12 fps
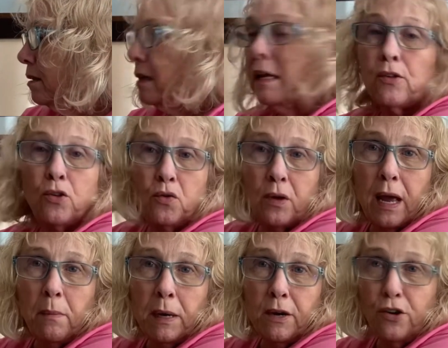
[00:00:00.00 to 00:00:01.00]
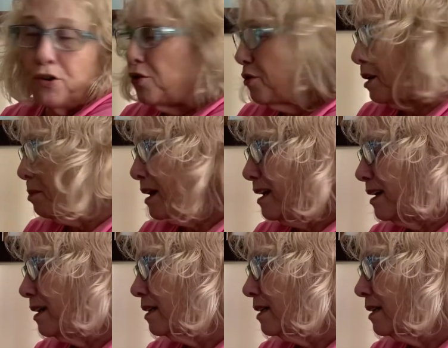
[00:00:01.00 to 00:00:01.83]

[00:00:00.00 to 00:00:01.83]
Guess who came in to join me?